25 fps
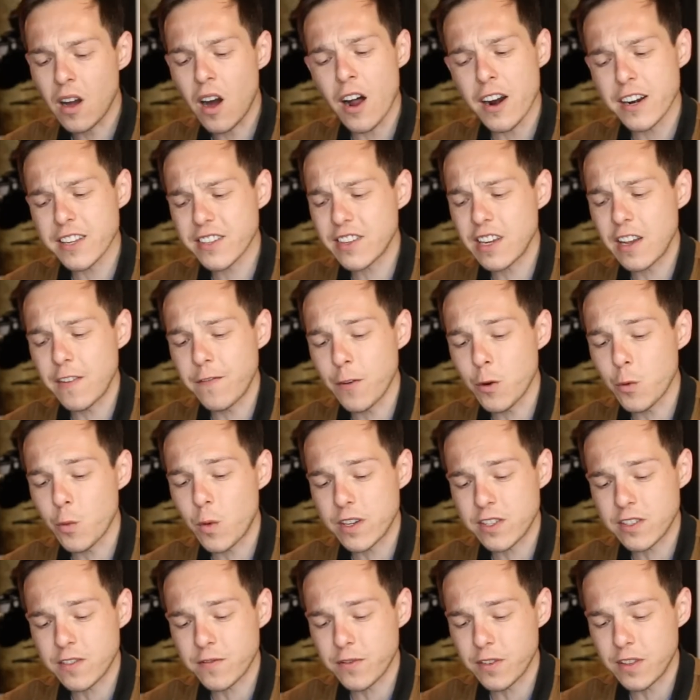Honestly, if it
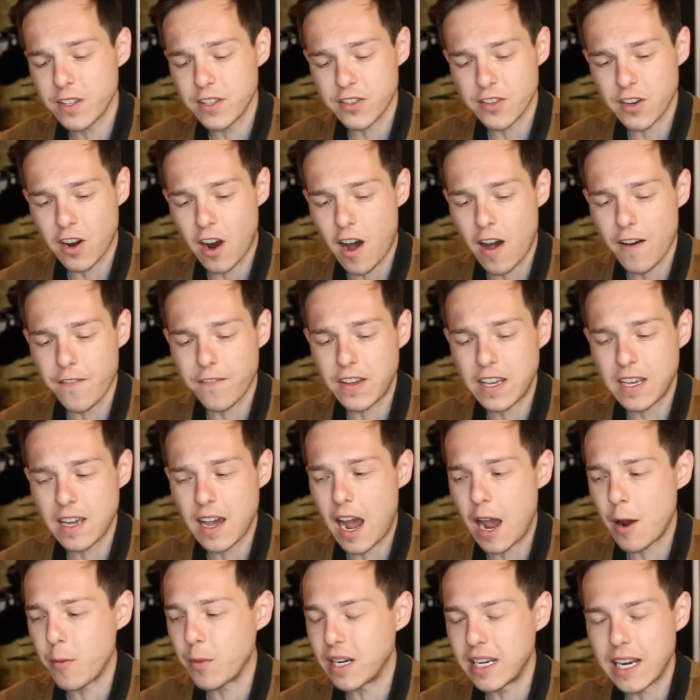wasn't for this coffee,
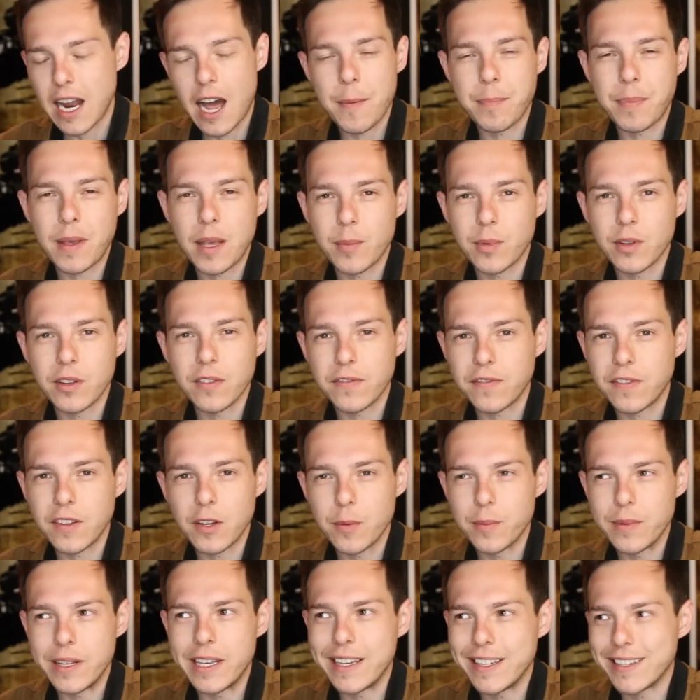I would not be able to
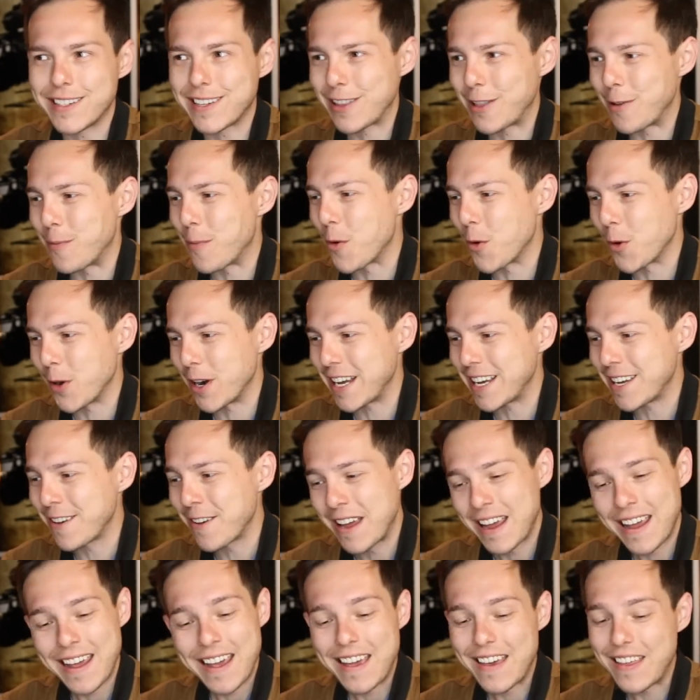film these in the
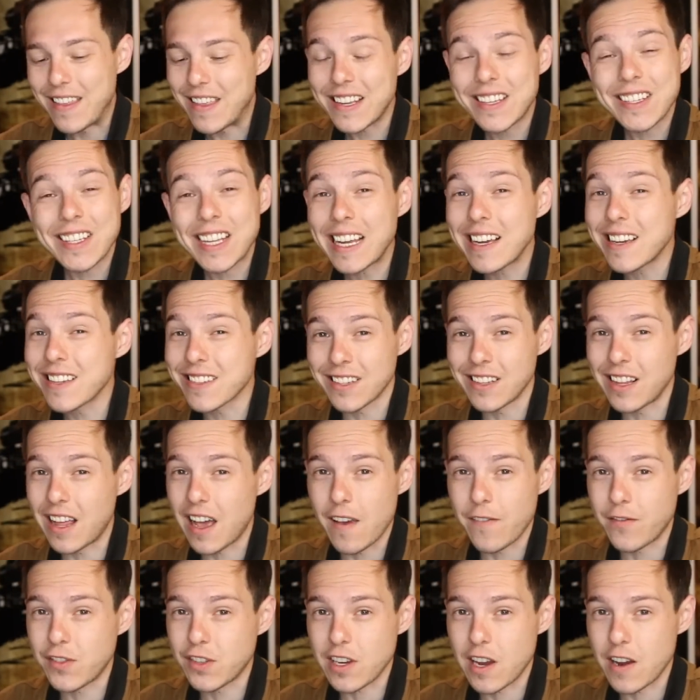morning. This thing is a
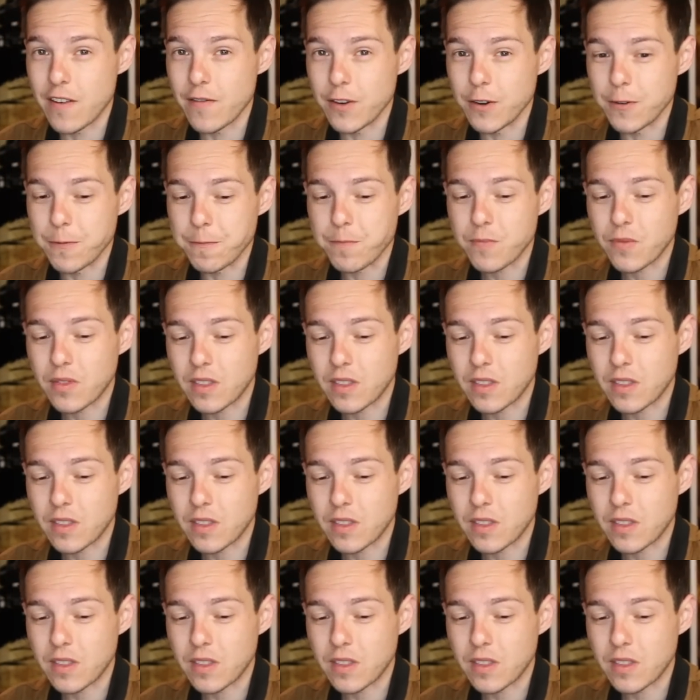lifesaver.